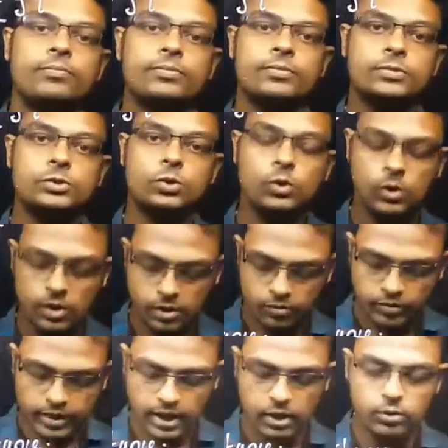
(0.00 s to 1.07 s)
So
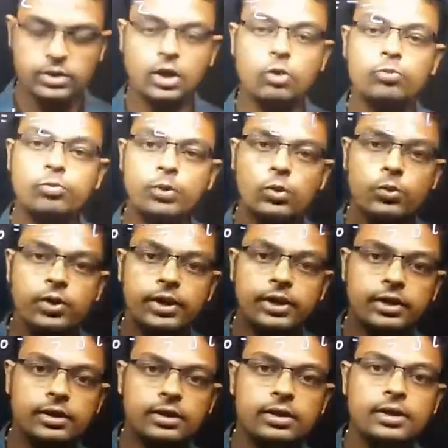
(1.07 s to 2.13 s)
we have now proved
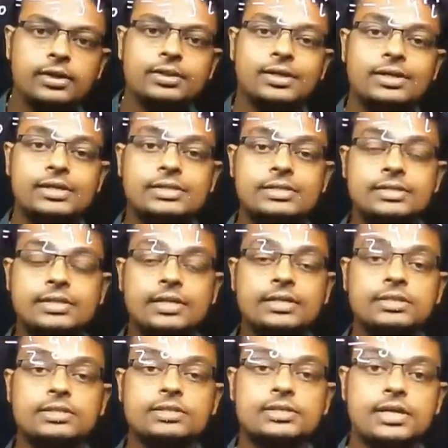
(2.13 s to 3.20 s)
here the
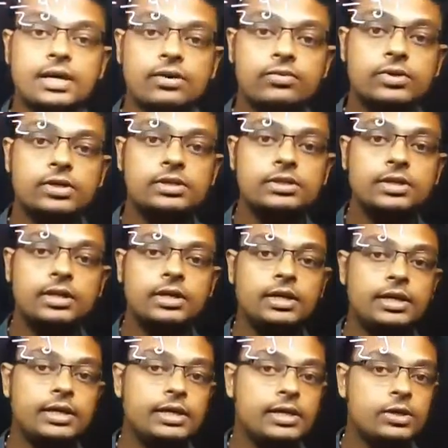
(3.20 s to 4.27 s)
distance traversed in
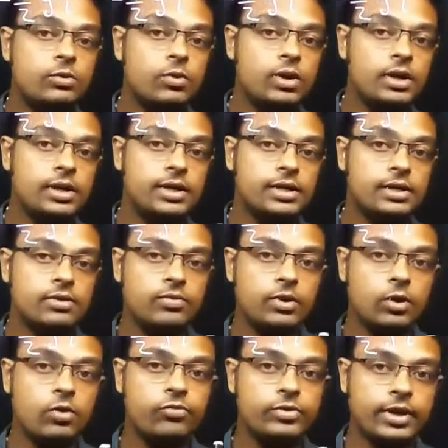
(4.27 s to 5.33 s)
equal
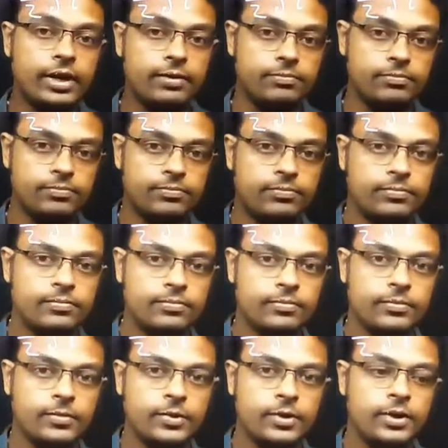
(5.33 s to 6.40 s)
interval of time.
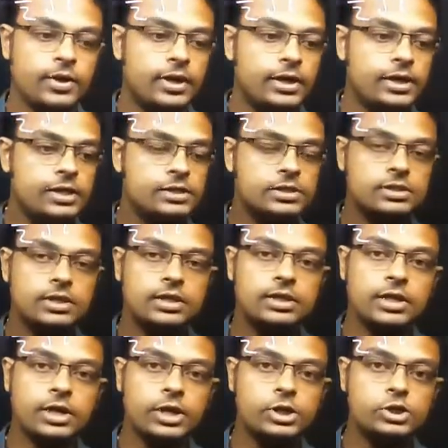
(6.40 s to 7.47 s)
It is in
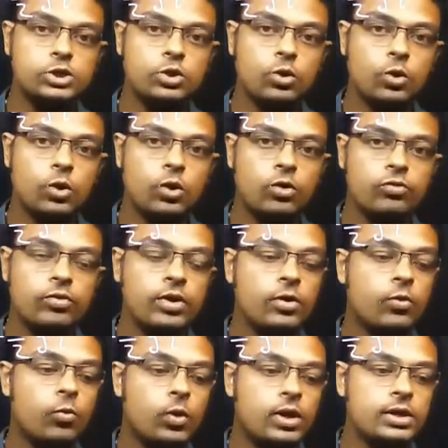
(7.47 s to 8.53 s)
the ratio of
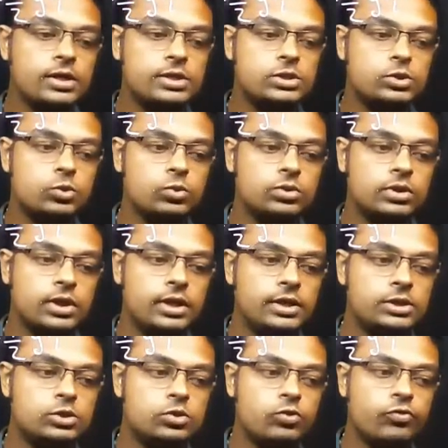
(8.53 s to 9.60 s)
1 is to 3
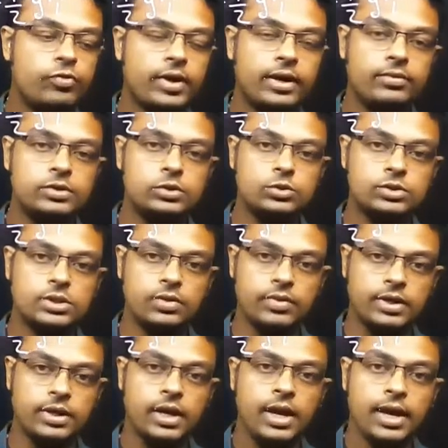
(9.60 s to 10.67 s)
is to 5 is to
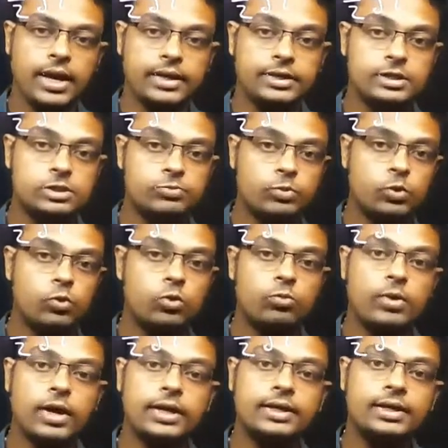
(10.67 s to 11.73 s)
7, and it is proved
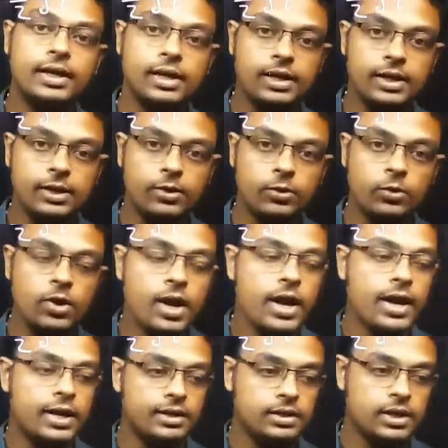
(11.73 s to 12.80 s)
by Galileo,
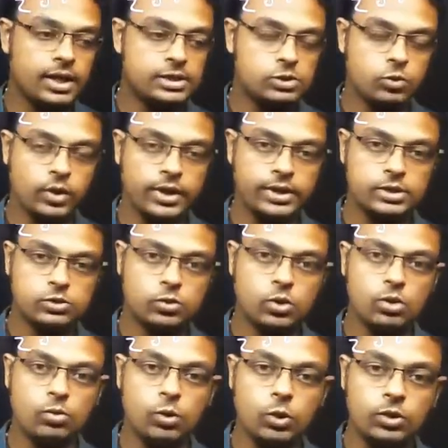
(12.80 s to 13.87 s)
and that's why it is
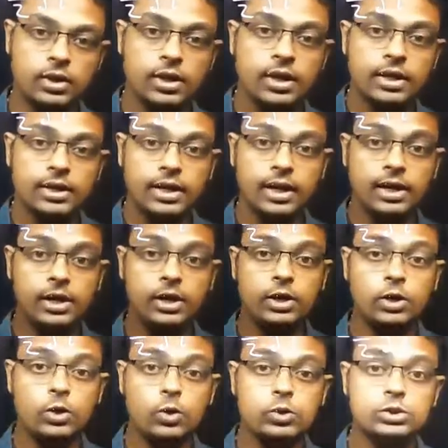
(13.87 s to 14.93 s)
called what?
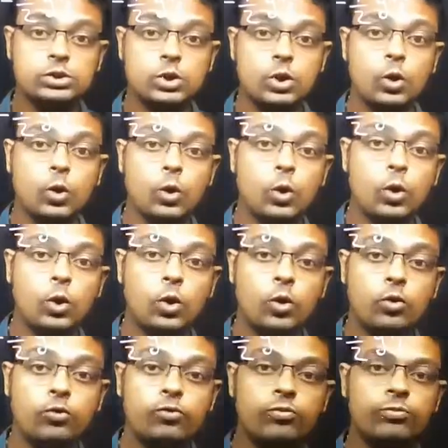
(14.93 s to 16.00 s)
Galileo's law
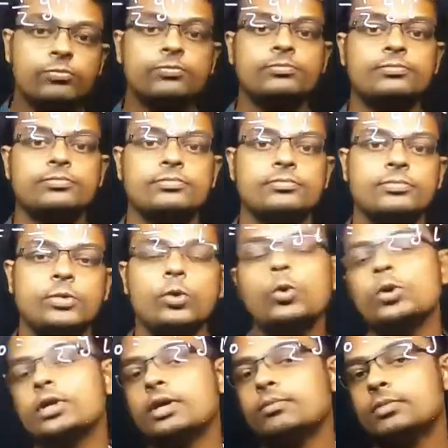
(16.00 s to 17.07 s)
of
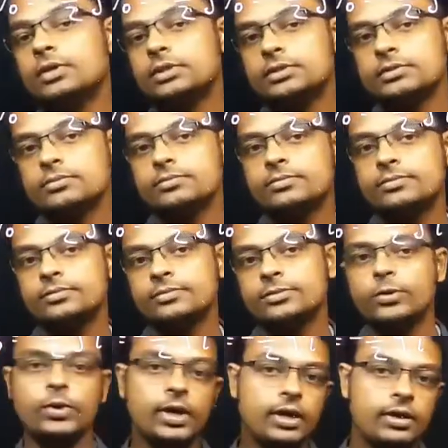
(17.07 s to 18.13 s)
odd numbers.
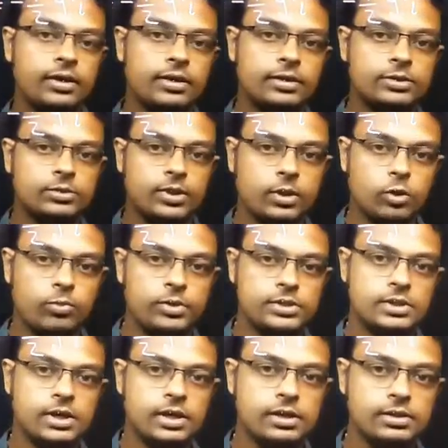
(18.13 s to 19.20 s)
Okay, so I hope it is
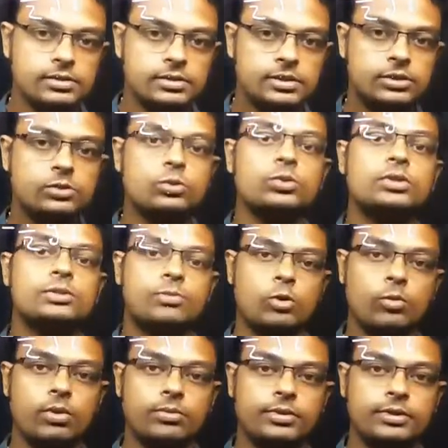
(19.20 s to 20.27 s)
clear. Just do this
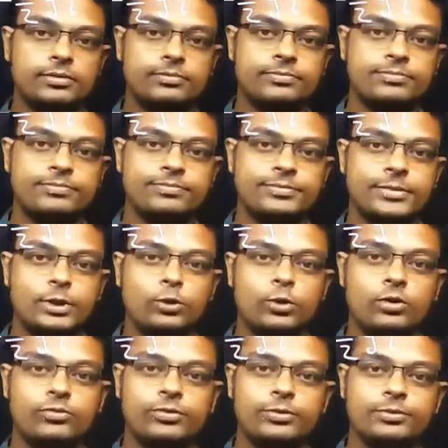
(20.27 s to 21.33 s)
problem here. Thank you all
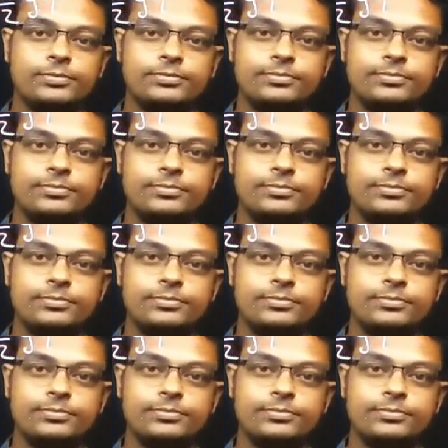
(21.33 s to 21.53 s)
of you.